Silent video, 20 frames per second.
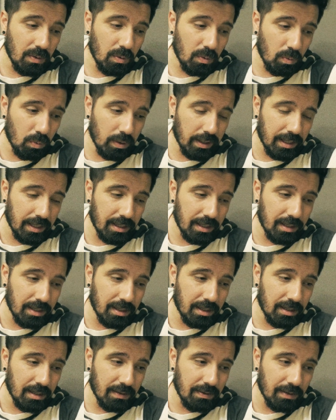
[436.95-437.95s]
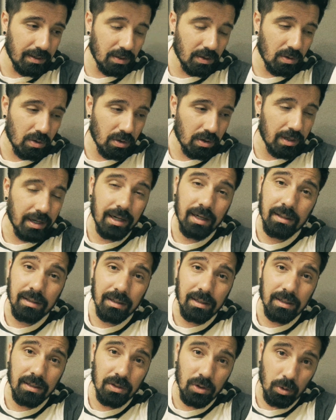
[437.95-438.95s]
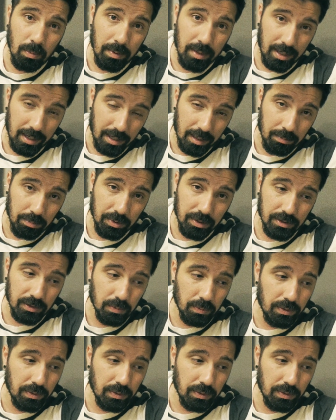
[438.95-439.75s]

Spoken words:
when there are alien-human hybrids,